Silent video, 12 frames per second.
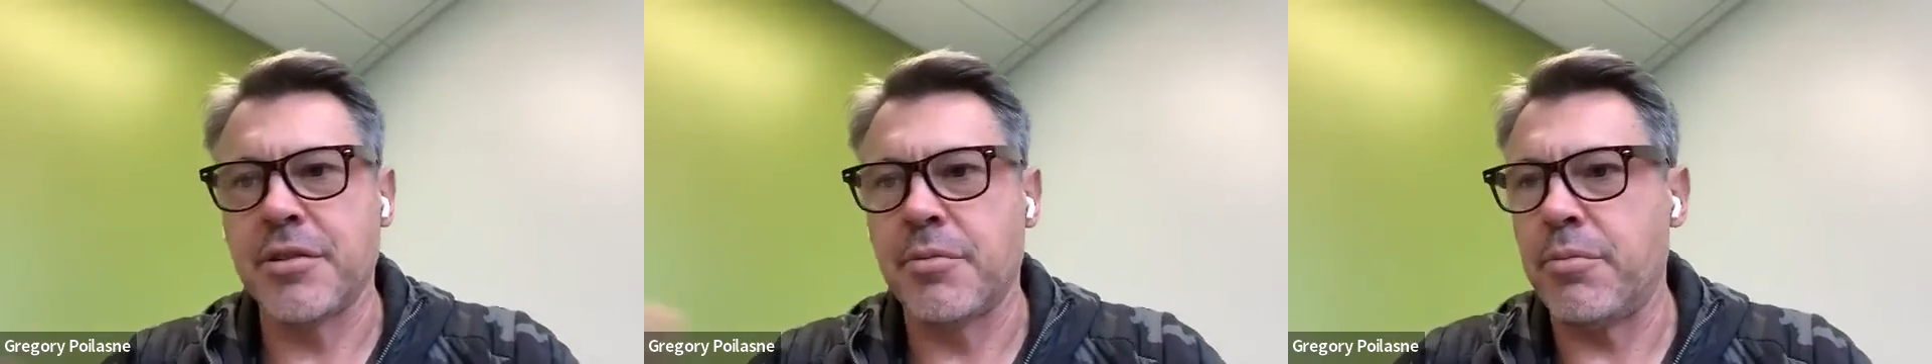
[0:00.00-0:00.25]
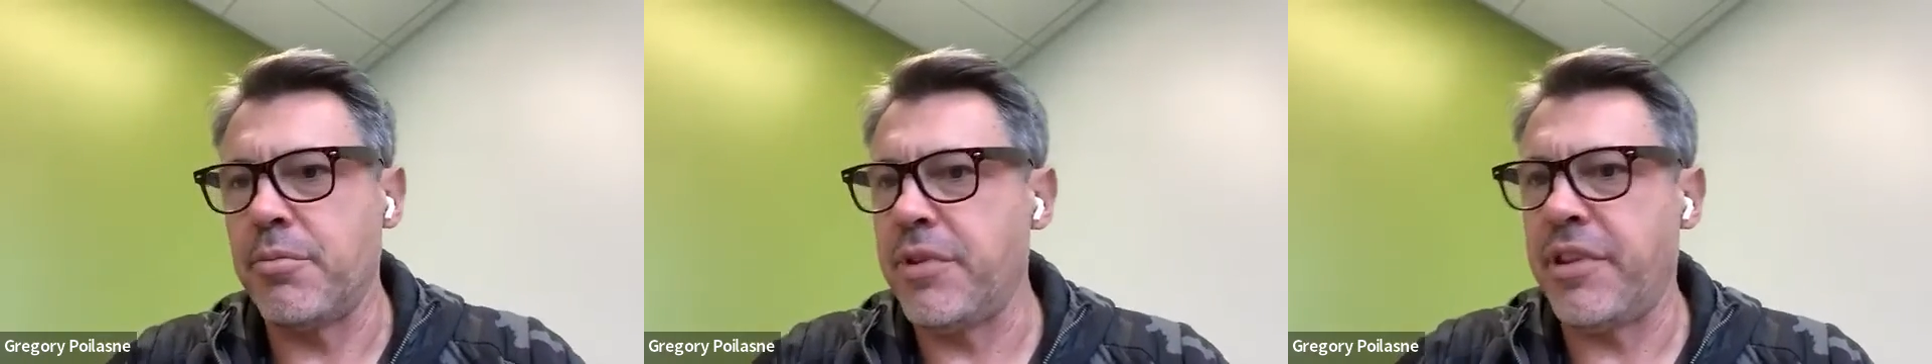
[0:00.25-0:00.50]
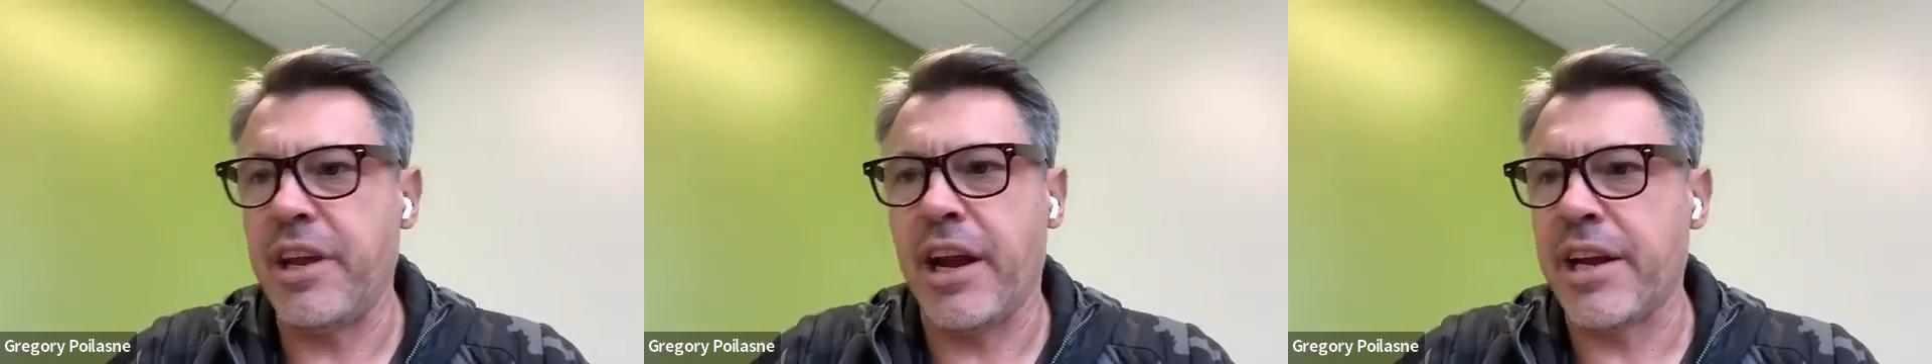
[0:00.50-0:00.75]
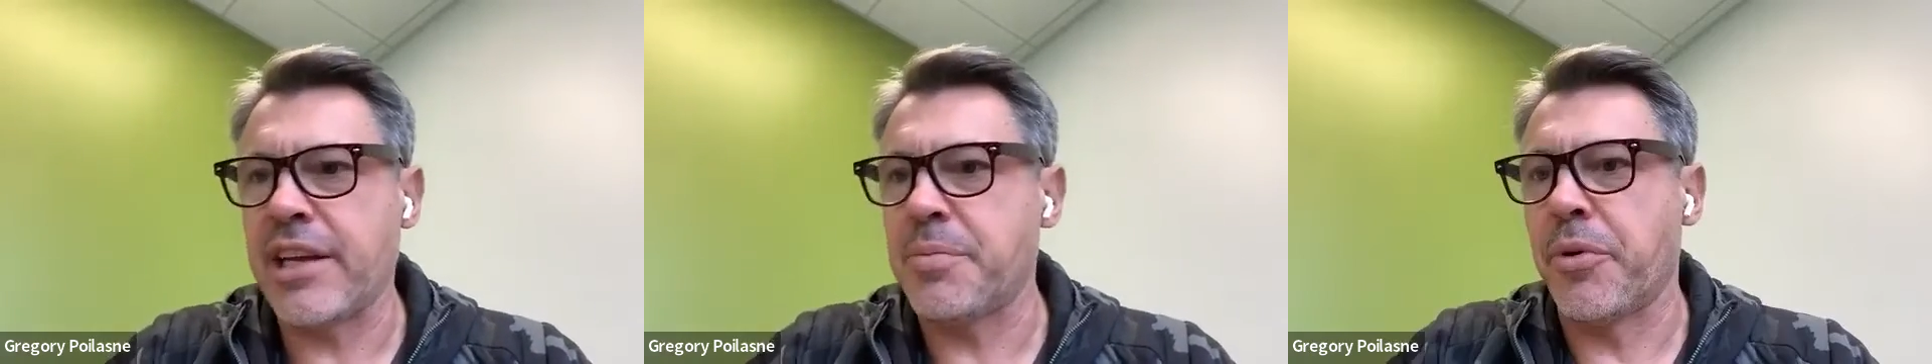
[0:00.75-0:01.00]
So there
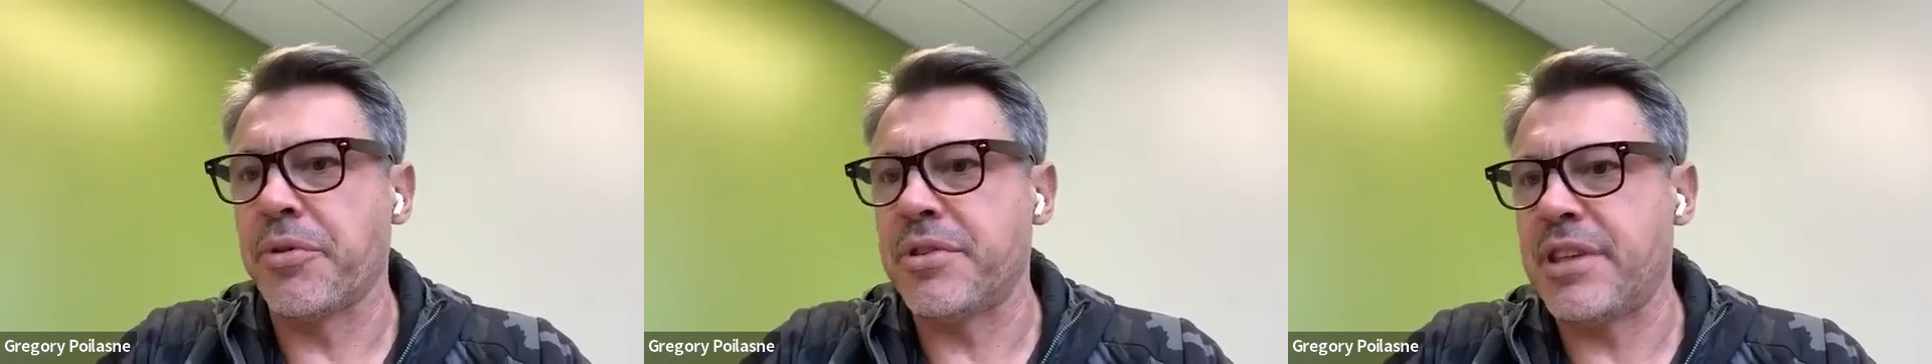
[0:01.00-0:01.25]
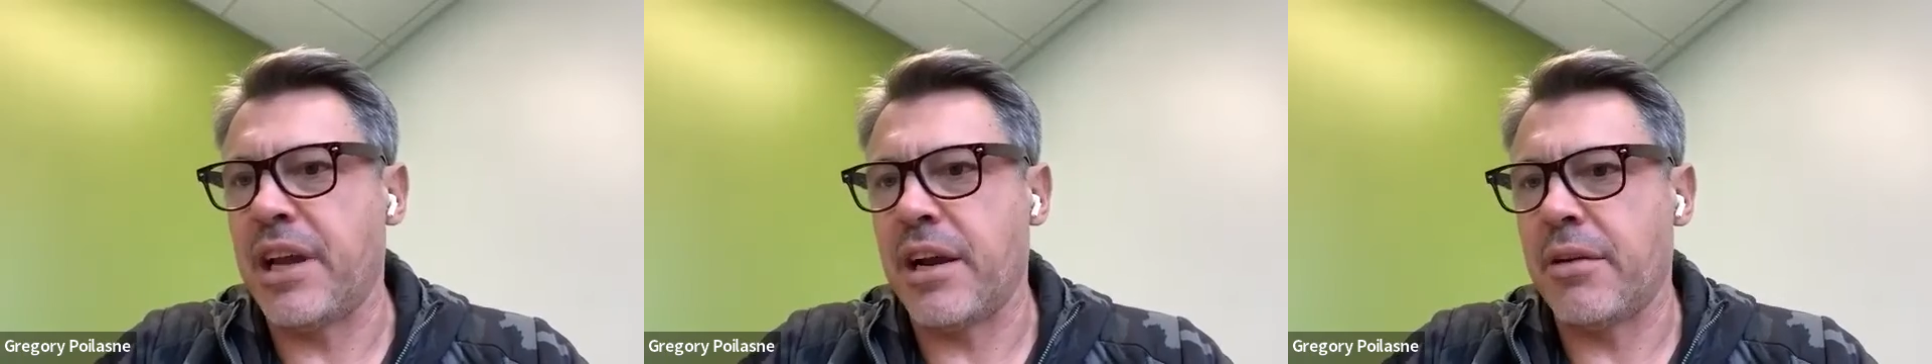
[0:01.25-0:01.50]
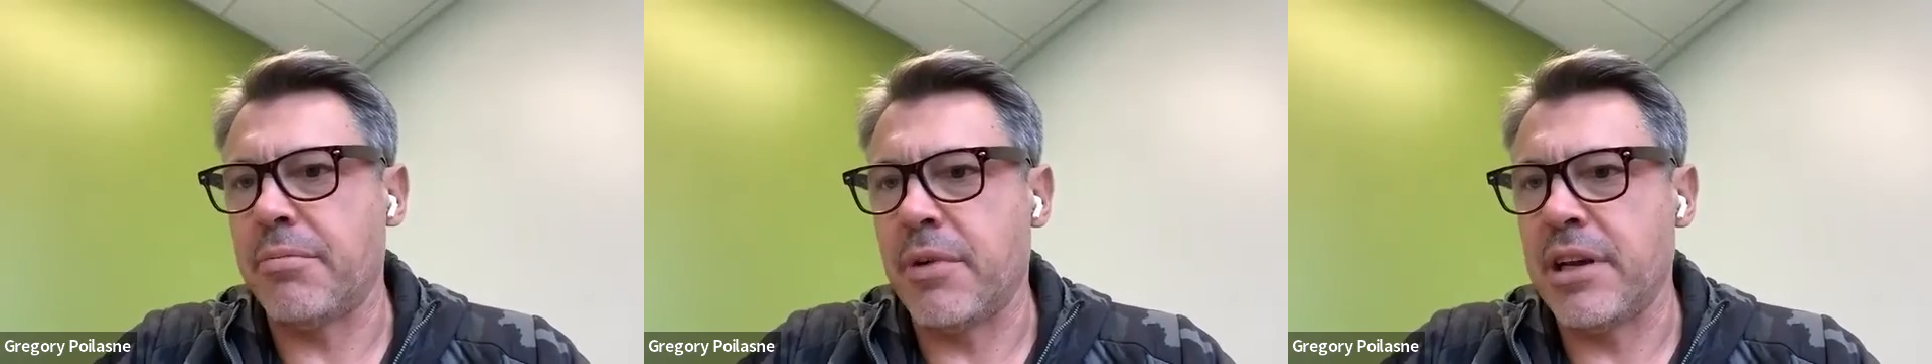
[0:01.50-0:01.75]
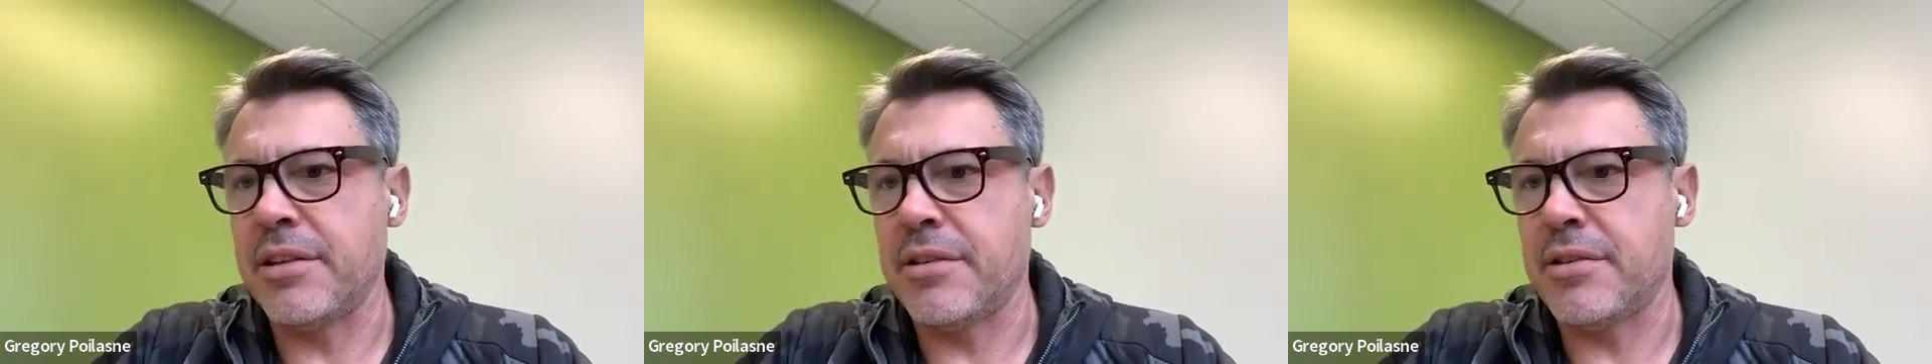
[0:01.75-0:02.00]
are experts there,
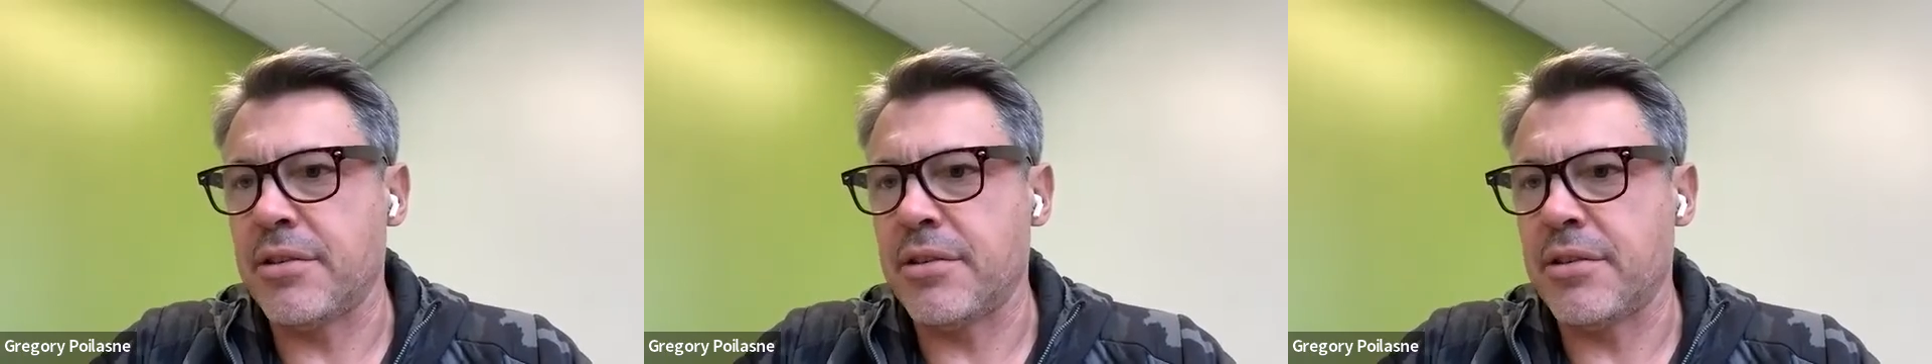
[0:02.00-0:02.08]
right?